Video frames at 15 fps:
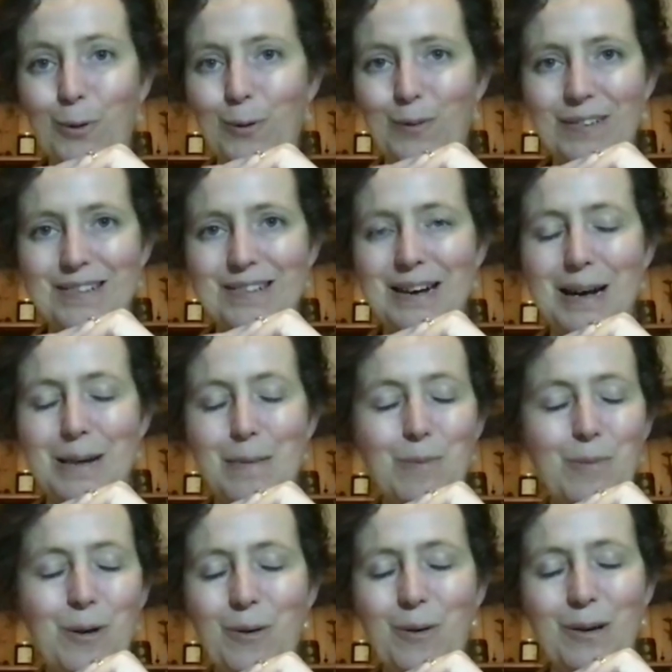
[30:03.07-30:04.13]
the time. I'm
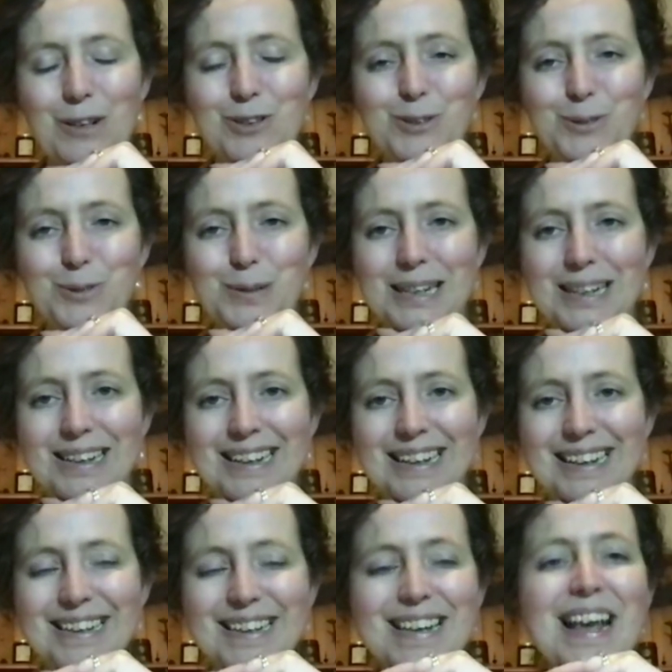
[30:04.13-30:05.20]
not quite sure why.
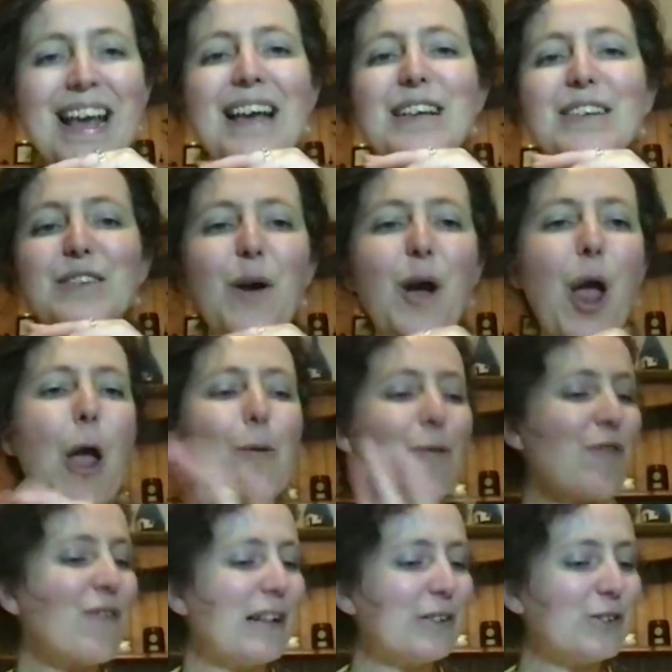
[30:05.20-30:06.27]
So I hope
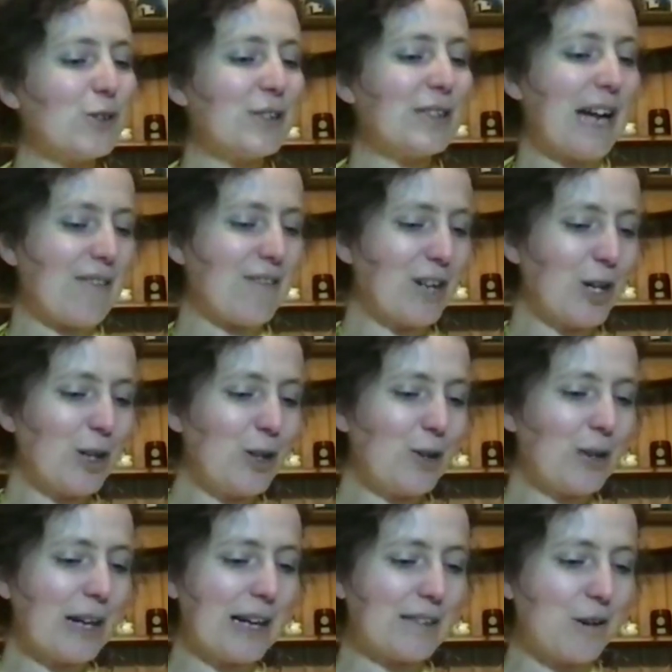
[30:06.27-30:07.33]
you've enjoyed having a
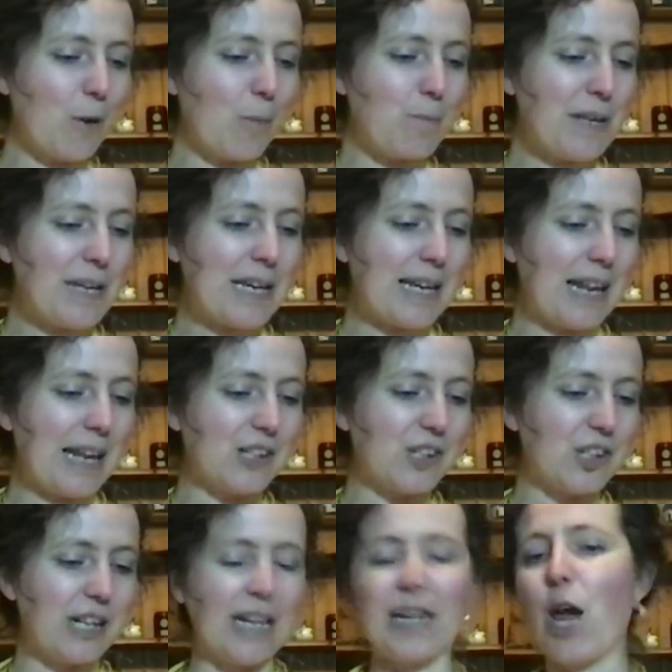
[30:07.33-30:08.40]
look at our bee
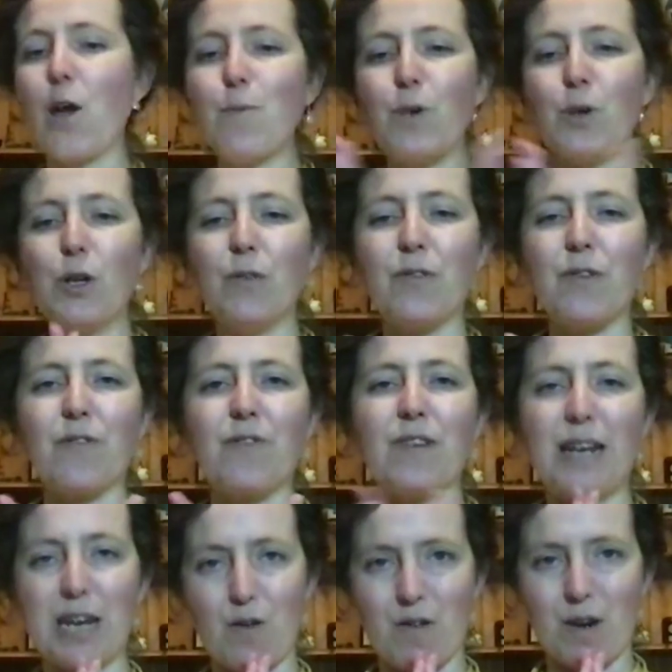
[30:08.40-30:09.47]
collection, and I hope you love the
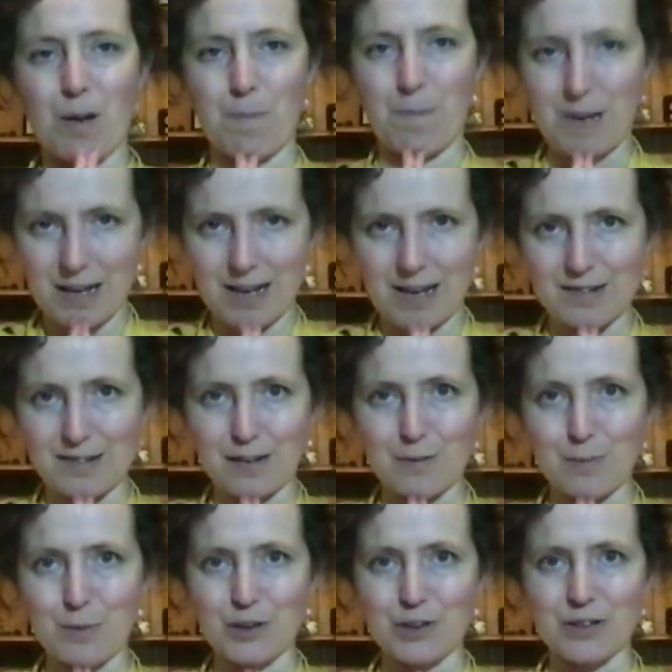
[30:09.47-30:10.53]
filigree bees as
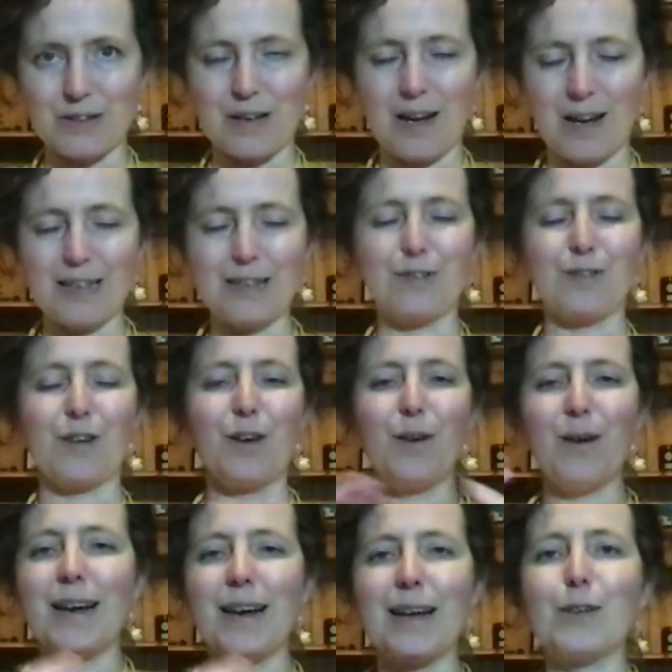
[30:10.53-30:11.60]
much as I do.
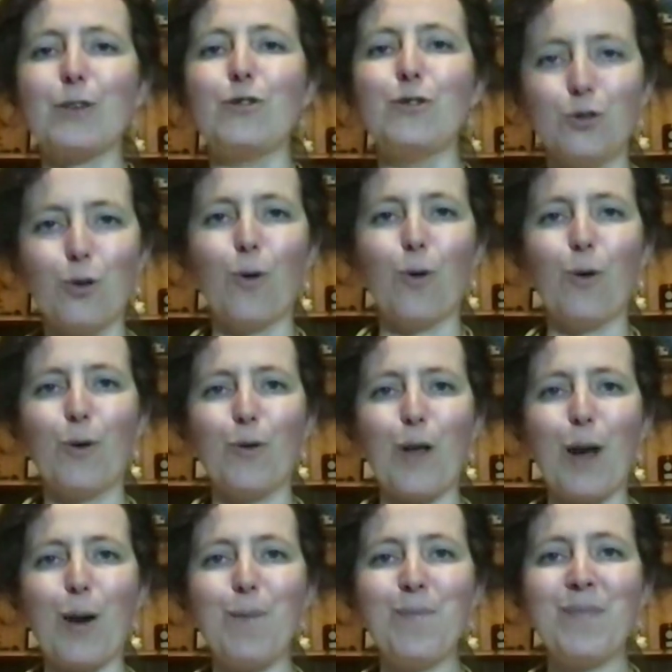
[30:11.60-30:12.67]
I adore
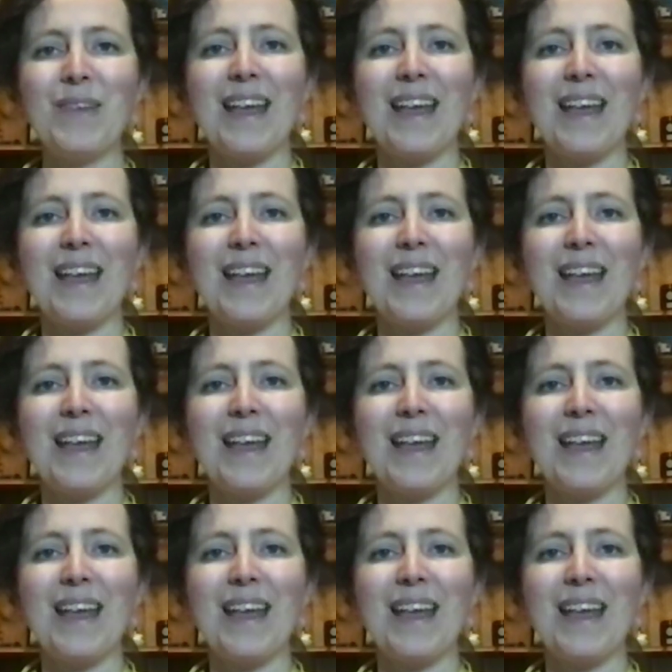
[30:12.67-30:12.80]
them.